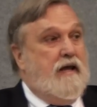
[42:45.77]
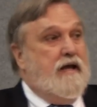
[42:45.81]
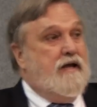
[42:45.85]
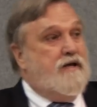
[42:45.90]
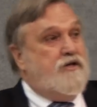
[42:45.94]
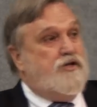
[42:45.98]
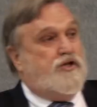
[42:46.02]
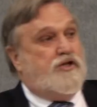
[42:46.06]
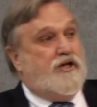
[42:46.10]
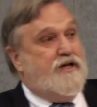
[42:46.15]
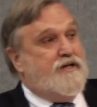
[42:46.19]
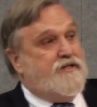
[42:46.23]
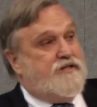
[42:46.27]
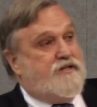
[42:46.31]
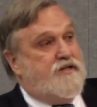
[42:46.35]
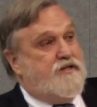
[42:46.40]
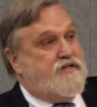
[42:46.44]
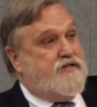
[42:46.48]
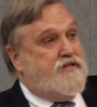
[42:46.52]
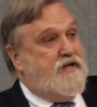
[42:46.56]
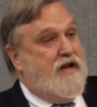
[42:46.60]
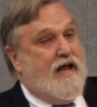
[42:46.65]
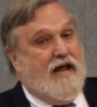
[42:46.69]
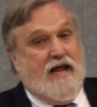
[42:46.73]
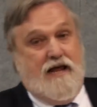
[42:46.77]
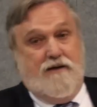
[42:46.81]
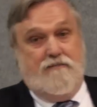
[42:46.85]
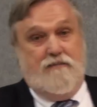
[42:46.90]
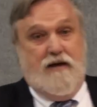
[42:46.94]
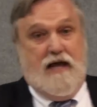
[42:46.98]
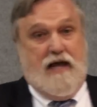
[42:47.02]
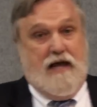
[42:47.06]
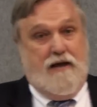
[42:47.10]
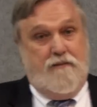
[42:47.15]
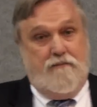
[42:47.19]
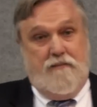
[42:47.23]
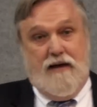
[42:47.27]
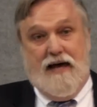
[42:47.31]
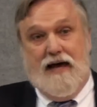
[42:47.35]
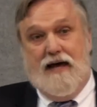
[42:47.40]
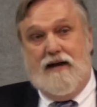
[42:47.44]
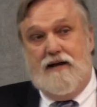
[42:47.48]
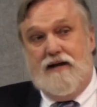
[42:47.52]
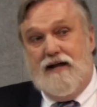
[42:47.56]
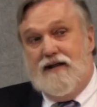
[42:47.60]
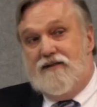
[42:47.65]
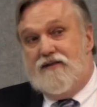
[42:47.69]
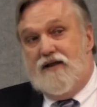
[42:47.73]
In Jesus' name,
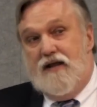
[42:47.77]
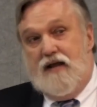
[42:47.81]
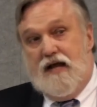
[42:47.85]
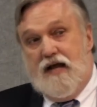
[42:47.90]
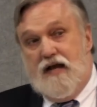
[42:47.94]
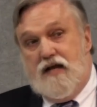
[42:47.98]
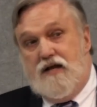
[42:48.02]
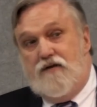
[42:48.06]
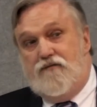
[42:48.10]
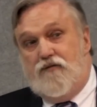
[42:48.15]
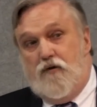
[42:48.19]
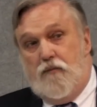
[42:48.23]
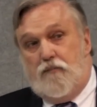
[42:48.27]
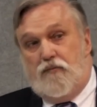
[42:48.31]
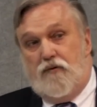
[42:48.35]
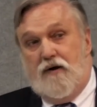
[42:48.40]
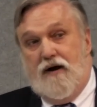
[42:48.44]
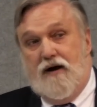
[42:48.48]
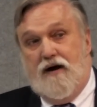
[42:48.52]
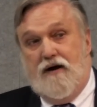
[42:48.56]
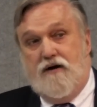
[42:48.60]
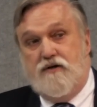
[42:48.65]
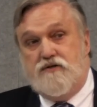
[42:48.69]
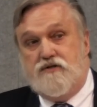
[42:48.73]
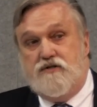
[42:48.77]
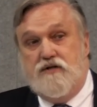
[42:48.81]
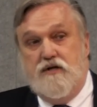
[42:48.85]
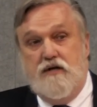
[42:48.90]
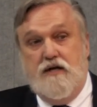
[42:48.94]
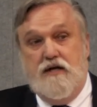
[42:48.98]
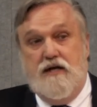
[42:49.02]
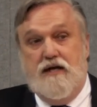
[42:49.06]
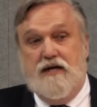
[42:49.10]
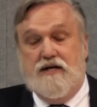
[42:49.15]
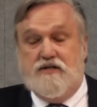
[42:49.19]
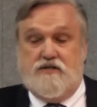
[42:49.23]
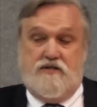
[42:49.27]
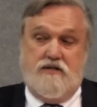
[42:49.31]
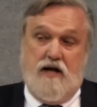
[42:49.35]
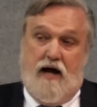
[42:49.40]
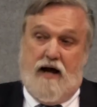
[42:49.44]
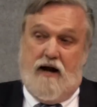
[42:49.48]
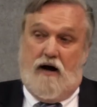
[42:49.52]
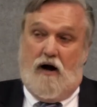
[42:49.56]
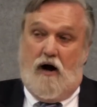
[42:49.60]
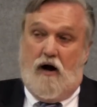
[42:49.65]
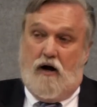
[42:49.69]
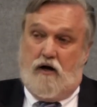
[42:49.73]
amen, at the end of your prayers is
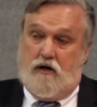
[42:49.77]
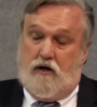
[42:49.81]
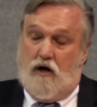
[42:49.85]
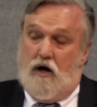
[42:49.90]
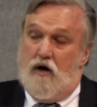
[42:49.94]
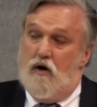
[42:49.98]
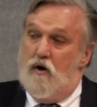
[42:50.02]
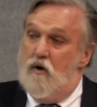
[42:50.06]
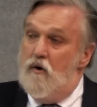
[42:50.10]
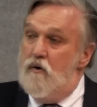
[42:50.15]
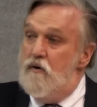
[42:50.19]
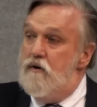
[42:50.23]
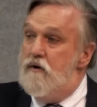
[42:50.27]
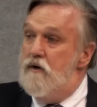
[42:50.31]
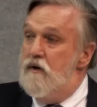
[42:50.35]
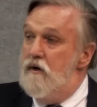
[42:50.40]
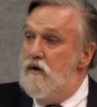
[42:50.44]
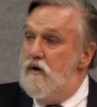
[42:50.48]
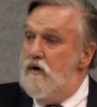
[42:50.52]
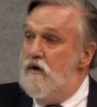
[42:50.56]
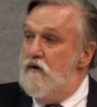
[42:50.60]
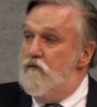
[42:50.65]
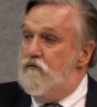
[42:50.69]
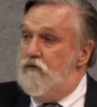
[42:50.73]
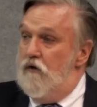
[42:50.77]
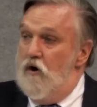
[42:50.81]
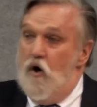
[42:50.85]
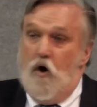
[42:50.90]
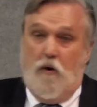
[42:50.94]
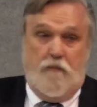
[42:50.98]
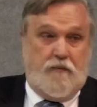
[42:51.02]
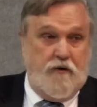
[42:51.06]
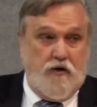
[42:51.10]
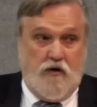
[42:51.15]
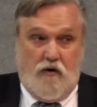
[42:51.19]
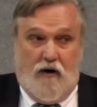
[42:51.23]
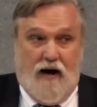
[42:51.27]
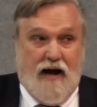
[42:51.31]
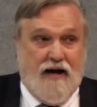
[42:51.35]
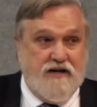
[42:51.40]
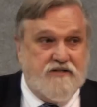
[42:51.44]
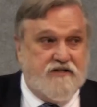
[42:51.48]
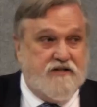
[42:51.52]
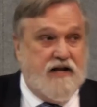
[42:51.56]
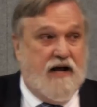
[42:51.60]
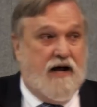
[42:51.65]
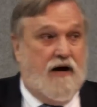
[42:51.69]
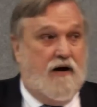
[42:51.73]
not our code for open your
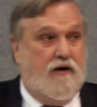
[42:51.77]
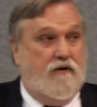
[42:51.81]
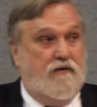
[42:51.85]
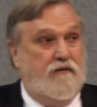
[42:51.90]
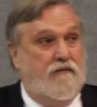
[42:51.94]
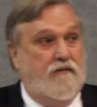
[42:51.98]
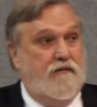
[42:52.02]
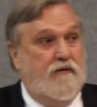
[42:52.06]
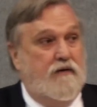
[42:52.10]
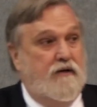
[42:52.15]
eyes now.